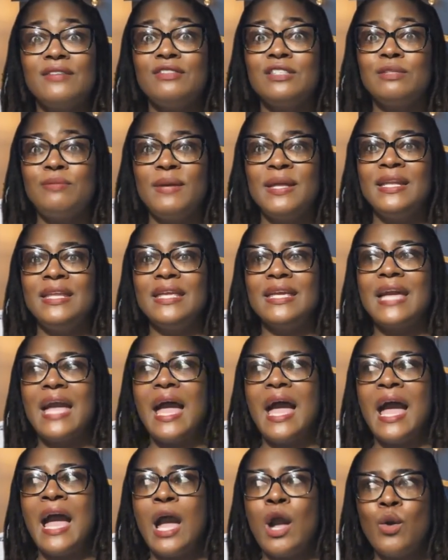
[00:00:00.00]
of spending
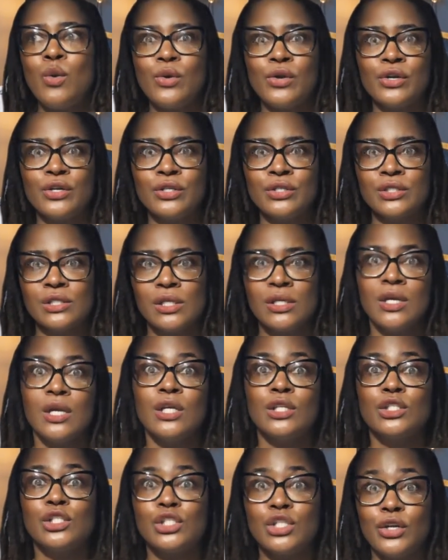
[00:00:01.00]
hours
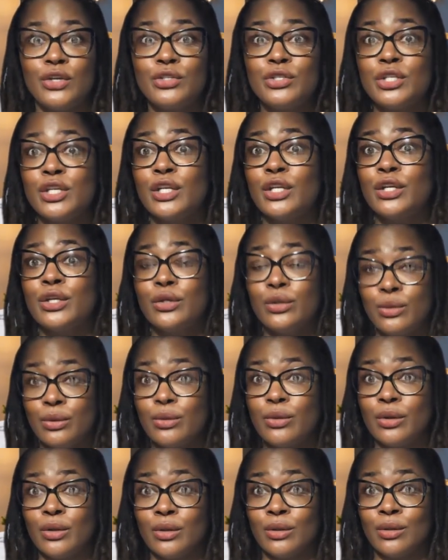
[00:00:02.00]
searching
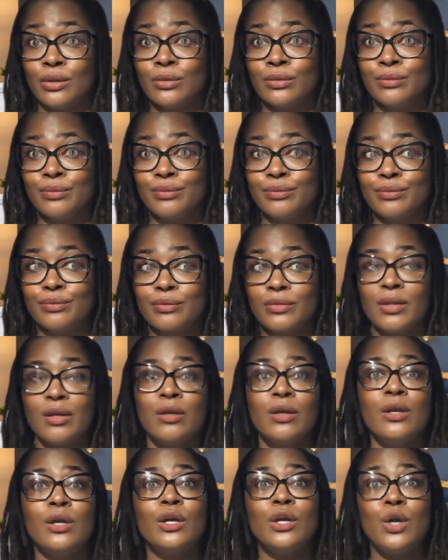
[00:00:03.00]
Google,
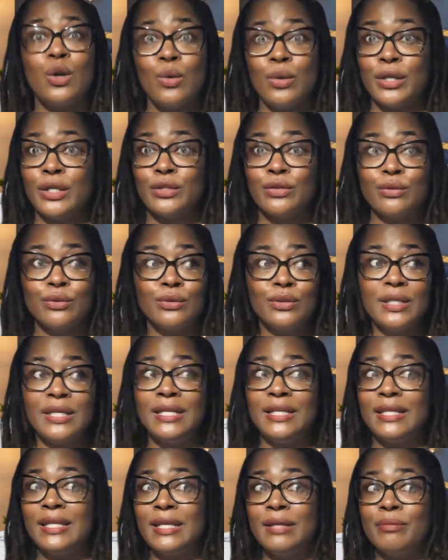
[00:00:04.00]
going through
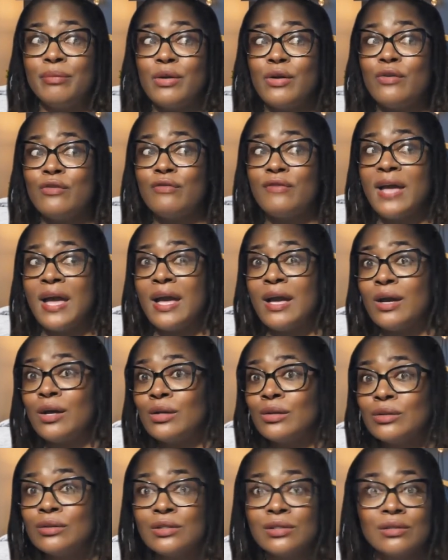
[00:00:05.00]
LinkedIn
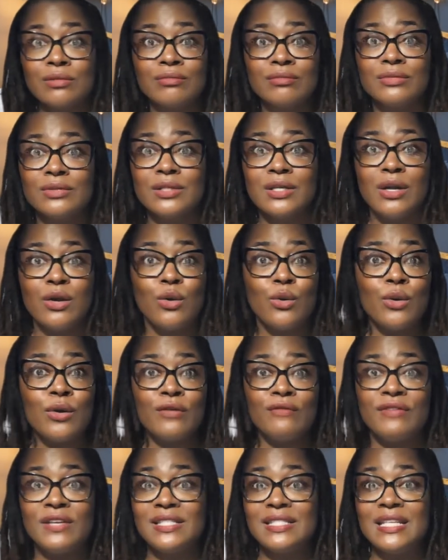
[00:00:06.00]
profiles,
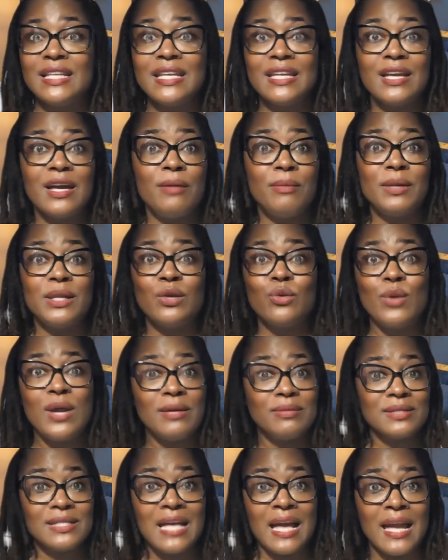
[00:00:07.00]
or visiting company
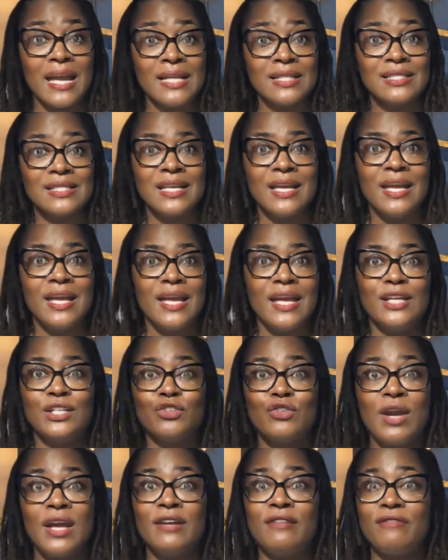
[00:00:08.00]
websites and
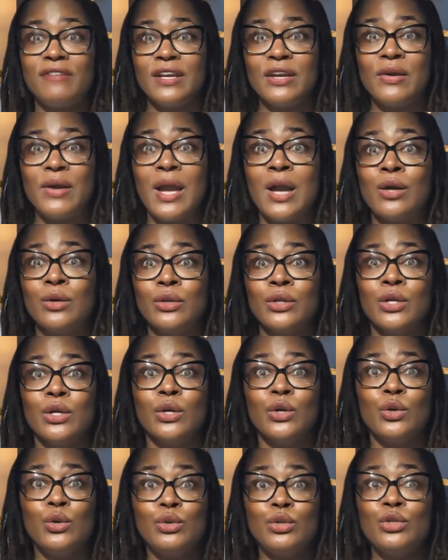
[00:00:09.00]
trying to figure out
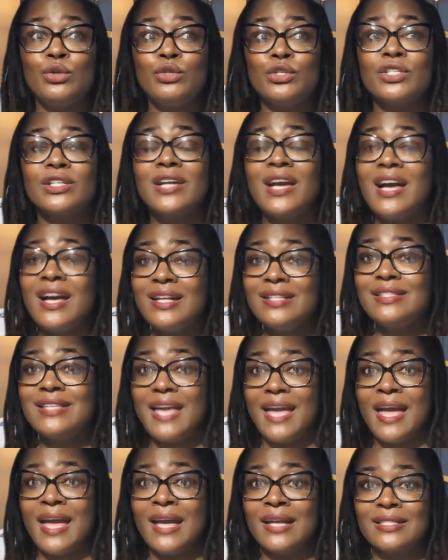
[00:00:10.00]
who you should
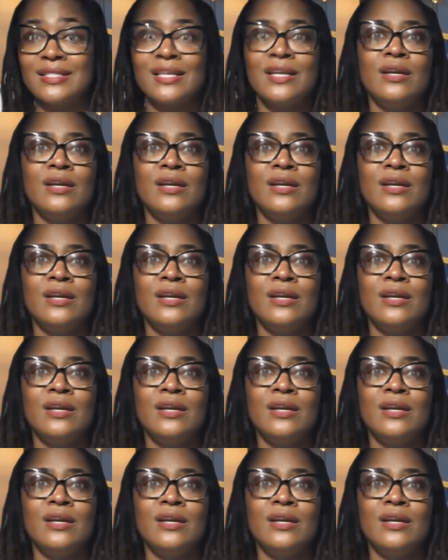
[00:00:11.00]
contact,